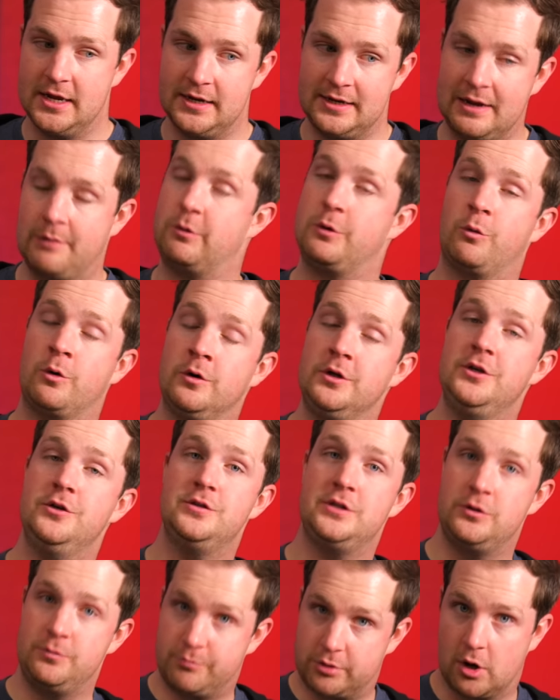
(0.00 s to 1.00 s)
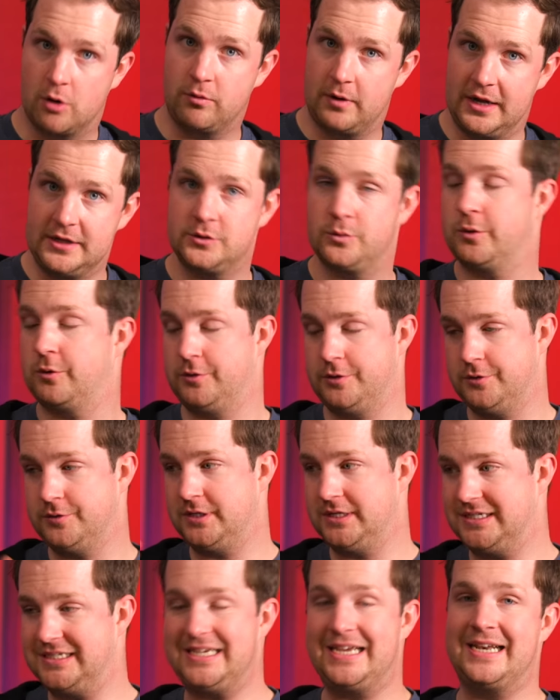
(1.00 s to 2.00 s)
Now, we weren't using ProRes, we were
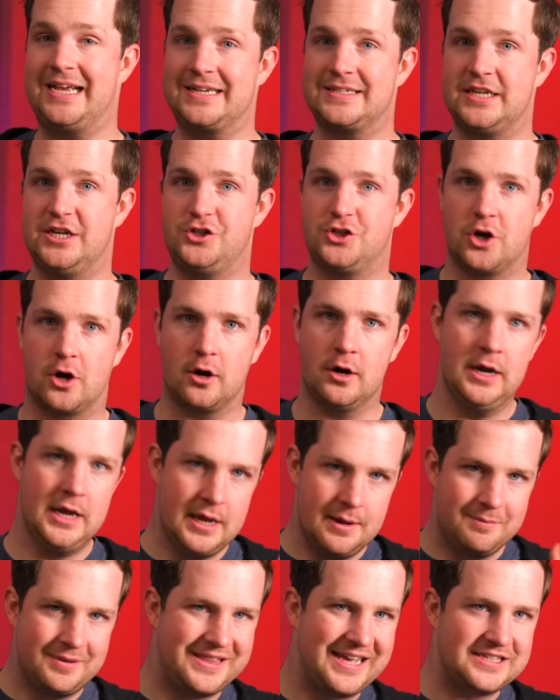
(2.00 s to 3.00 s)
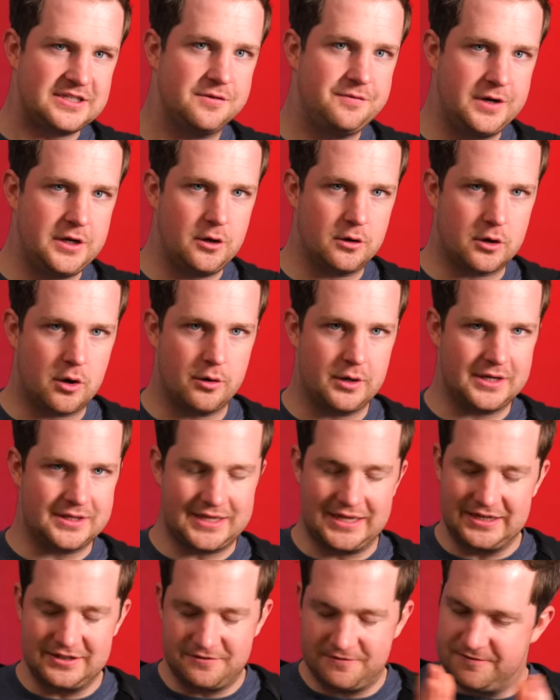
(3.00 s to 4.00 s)
using D N X H R, but that's a video codec
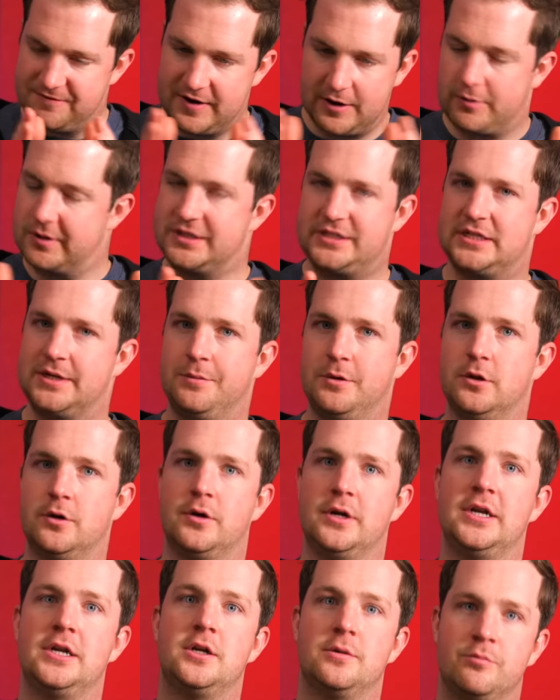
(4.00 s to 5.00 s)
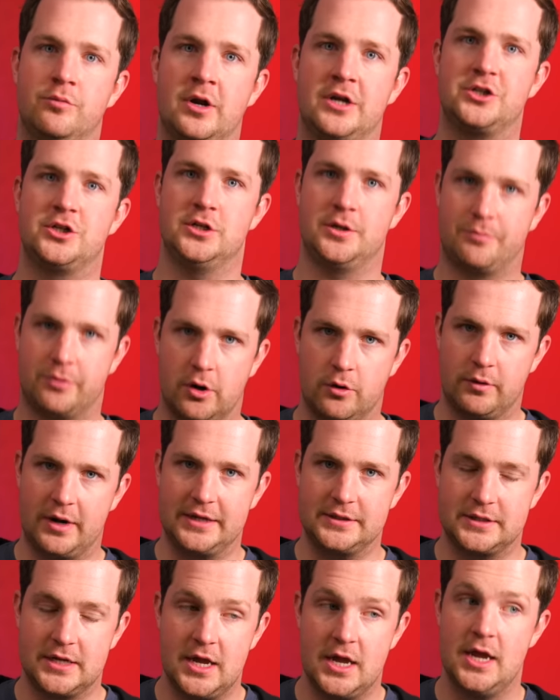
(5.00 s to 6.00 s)
that is very similar in compression to ProRes.